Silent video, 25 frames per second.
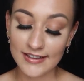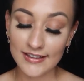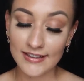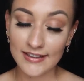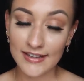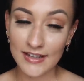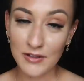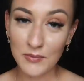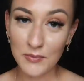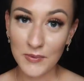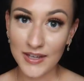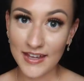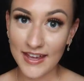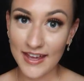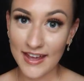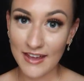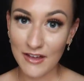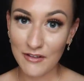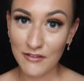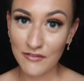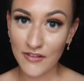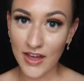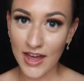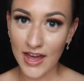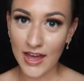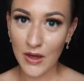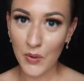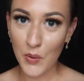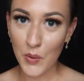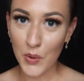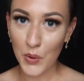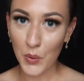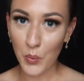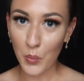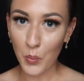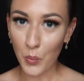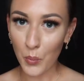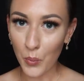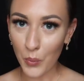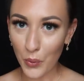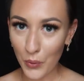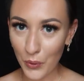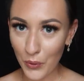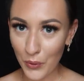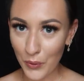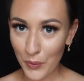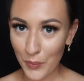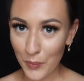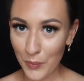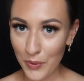Then we have our
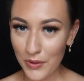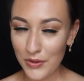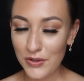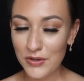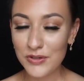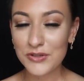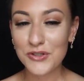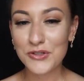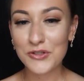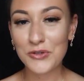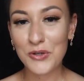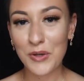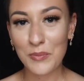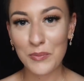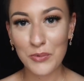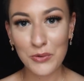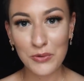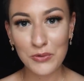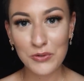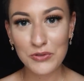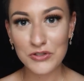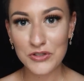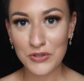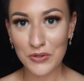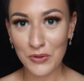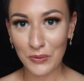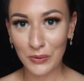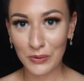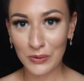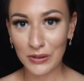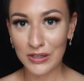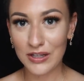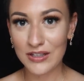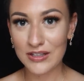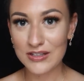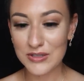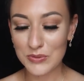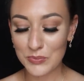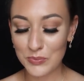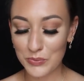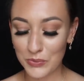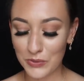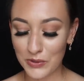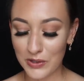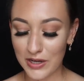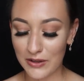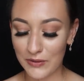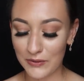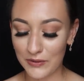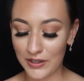warm triple chocolate
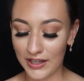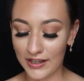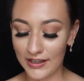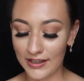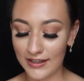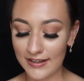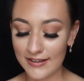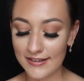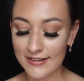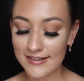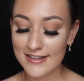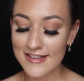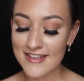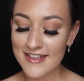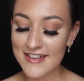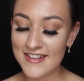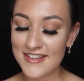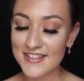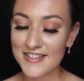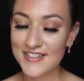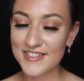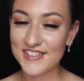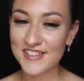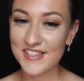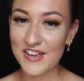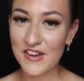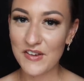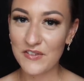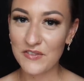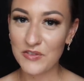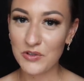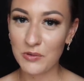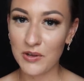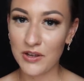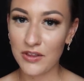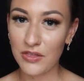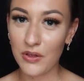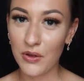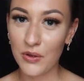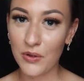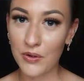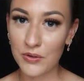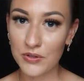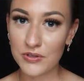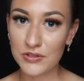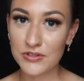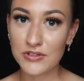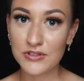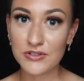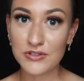brownie served with
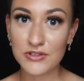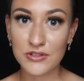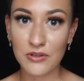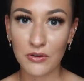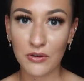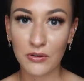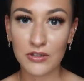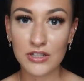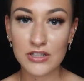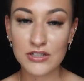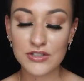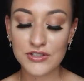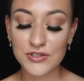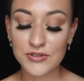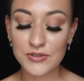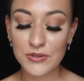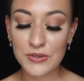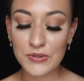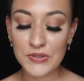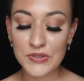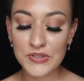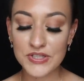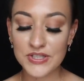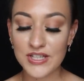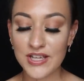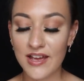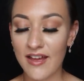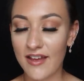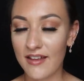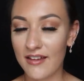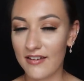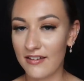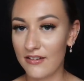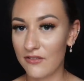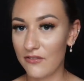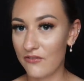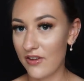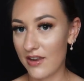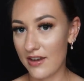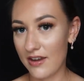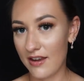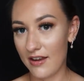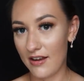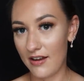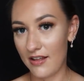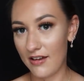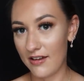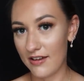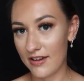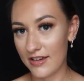hot chocolate sauce and
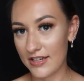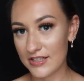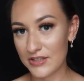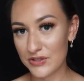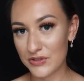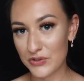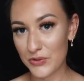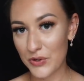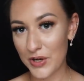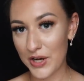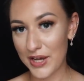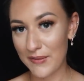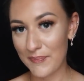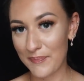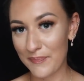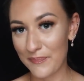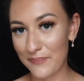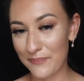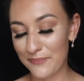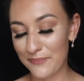vanilla ice cream.